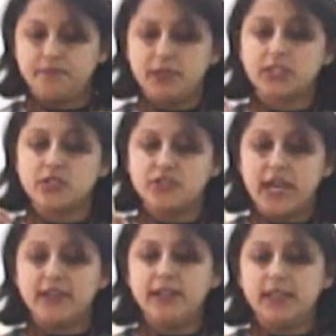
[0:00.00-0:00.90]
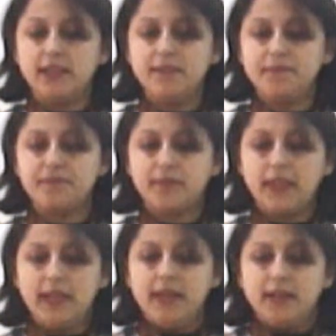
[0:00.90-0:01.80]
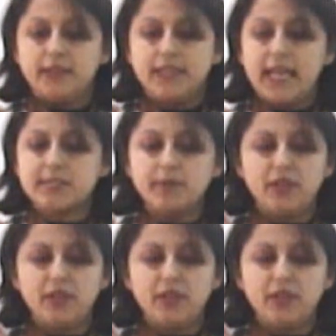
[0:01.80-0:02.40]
But contrarily, there has